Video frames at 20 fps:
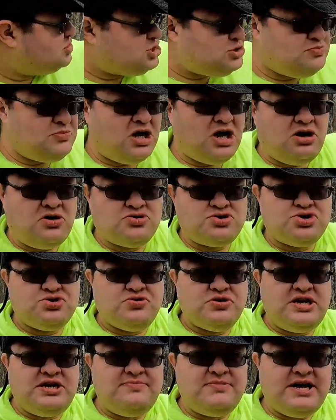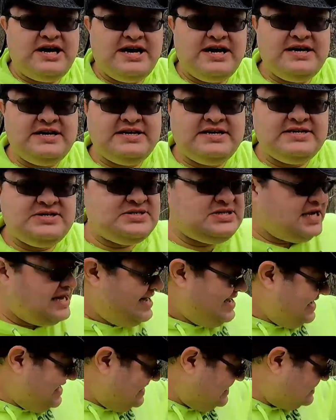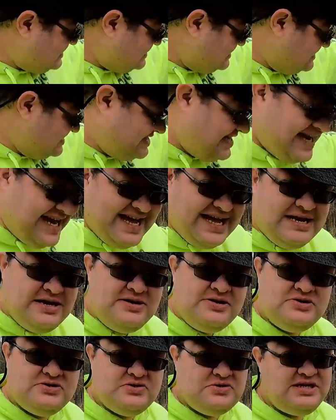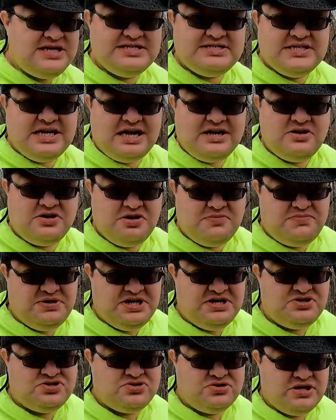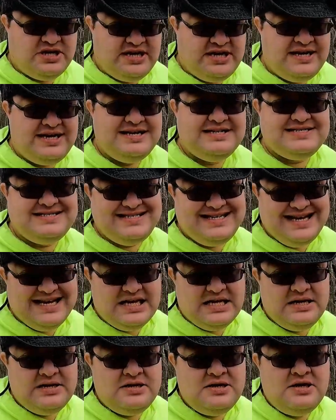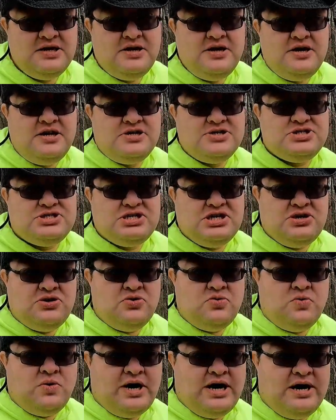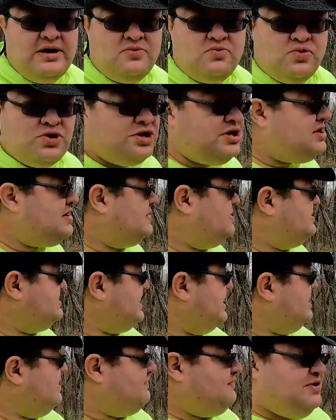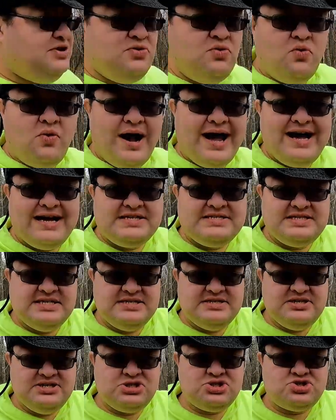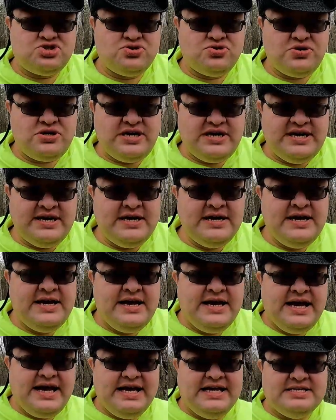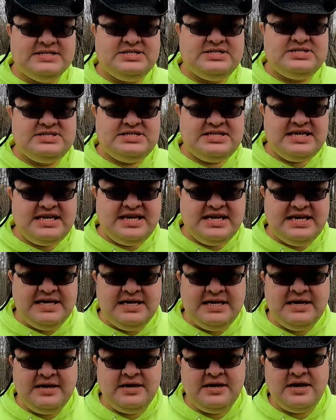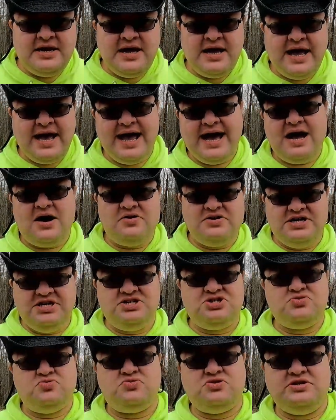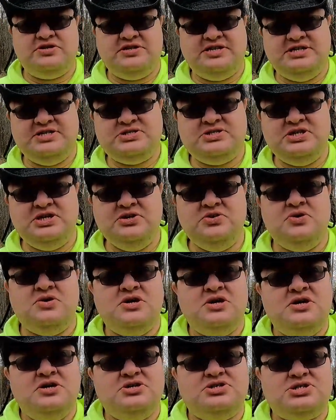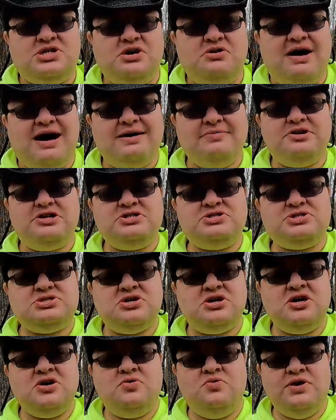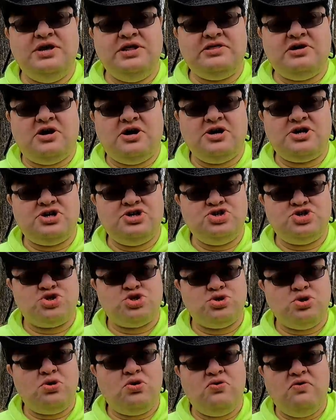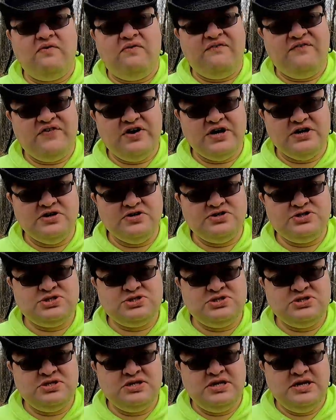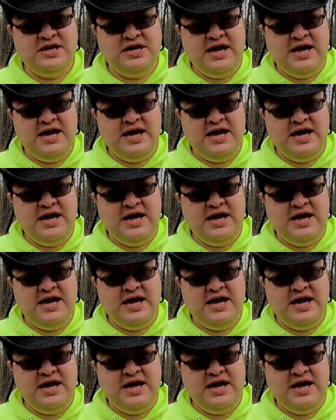small tree behind us. It's dead. It's not going to be a tree. It's dead. So we're going to take a few whacks at this tree and see how each one of these do. So I'm going to start with our control first,